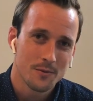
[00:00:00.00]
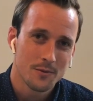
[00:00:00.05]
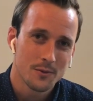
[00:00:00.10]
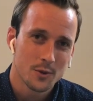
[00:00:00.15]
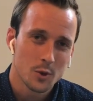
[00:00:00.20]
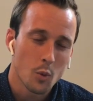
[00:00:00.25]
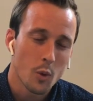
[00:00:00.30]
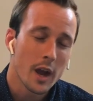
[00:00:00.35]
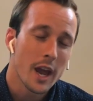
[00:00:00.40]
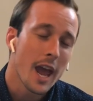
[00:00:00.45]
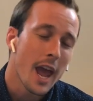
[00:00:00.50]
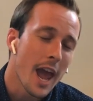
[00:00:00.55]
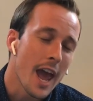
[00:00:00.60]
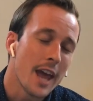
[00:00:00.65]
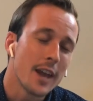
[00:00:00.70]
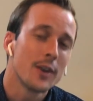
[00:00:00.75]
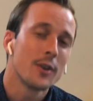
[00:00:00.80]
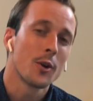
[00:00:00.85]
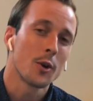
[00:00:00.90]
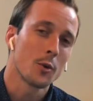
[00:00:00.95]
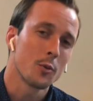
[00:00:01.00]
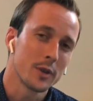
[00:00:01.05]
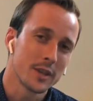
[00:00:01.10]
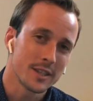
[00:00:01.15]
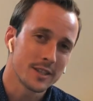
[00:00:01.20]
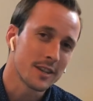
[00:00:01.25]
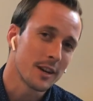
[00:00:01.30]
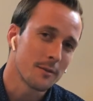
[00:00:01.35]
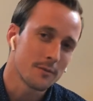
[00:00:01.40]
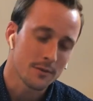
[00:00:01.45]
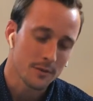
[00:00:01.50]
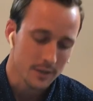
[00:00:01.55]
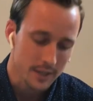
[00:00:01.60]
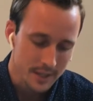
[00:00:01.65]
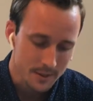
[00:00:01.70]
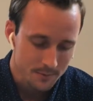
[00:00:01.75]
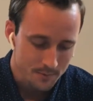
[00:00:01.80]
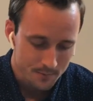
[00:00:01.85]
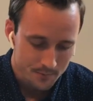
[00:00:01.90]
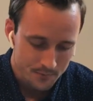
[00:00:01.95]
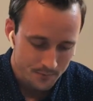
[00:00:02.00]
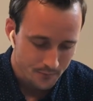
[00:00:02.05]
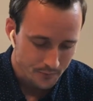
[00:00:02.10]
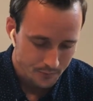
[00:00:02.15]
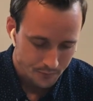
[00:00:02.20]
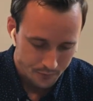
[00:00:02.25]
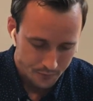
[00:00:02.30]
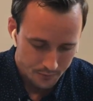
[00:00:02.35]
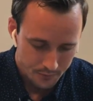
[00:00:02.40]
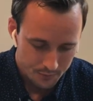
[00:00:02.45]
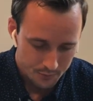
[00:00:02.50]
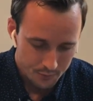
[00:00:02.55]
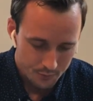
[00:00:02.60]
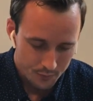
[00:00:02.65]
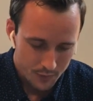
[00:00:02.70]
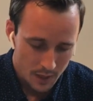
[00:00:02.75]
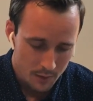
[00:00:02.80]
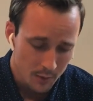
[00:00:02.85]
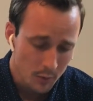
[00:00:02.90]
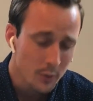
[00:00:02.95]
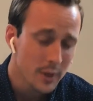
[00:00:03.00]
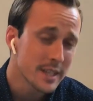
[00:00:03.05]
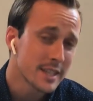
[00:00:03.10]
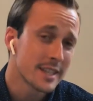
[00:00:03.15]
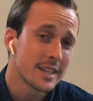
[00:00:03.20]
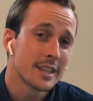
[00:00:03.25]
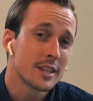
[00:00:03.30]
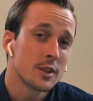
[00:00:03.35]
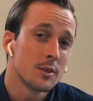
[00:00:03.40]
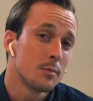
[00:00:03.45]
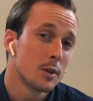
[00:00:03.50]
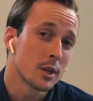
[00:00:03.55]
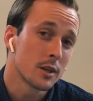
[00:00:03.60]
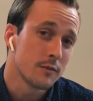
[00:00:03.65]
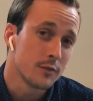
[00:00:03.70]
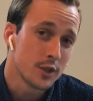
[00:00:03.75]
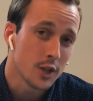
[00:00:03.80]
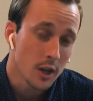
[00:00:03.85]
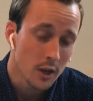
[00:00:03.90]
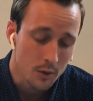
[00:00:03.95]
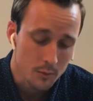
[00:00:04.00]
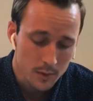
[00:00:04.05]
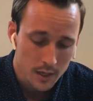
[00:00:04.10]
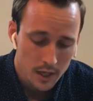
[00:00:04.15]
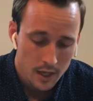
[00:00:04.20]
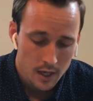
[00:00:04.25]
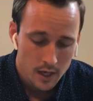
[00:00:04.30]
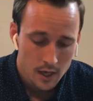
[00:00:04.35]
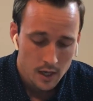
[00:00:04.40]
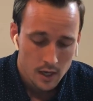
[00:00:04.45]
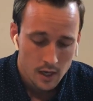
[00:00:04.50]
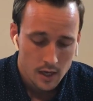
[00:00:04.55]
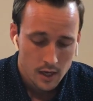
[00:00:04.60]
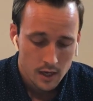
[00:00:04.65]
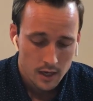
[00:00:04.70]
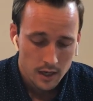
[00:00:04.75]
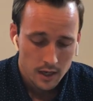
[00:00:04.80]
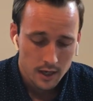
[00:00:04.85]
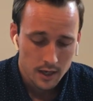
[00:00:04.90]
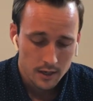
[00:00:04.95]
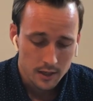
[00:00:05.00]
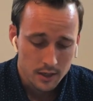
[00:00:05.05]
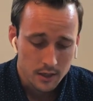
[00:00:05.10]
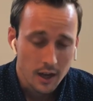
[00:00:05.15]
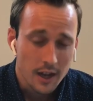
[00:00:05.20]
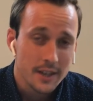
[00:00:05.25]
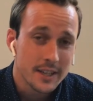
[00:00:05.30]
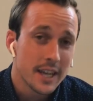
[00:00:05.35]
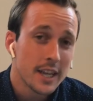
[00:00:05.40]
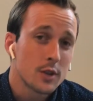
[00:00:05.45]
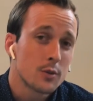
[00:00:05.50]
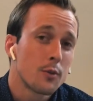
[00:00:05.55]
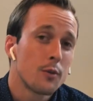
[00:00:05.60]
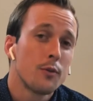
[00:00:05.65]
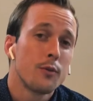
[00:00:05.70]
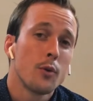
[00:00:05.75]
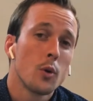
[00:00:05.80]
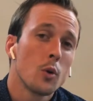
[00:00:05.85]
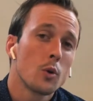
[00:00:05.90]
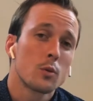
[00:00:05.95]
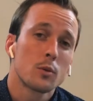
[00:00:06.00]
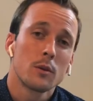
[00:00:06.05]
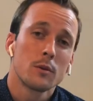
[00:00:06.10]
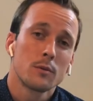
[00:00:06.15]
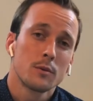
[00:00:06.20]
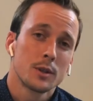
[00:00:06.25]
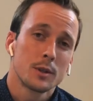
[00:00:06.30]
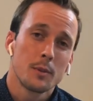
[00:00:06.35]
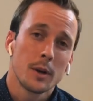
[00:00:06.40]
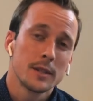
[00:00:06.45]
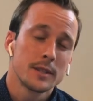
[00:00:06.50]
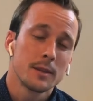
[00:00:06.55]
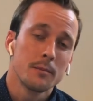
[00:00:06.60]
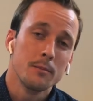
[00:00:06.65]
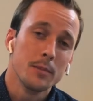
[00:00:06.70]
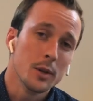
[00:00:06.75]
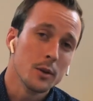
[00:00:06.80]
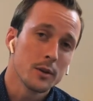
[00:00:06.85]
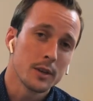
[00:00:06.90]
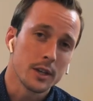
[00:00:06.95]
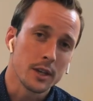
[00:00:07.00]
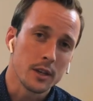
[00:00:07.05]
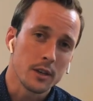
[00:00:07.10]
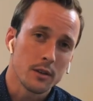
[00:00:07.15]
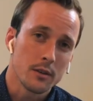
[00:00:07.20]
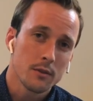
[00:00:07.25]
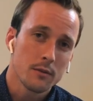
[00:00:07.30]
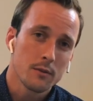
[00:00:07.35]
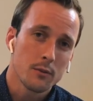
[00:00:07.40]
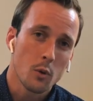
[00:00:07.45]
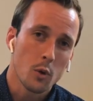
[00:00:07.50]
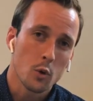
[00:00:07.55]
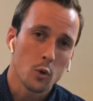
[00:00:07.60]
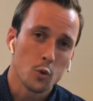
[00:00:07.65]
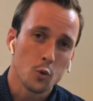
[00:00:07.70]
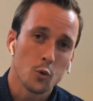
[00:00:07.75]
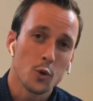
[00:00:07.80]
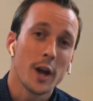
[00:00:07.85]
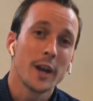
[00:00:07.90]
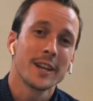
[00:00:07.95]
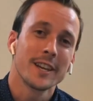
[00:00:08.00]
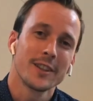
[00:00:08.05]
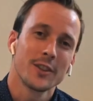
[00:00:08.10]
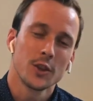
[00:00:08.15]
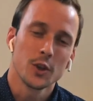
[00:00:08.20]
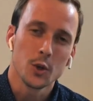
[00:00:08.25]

To what end are we suffering? I mean, we see it in the book of Job. God takes full responsibility for running the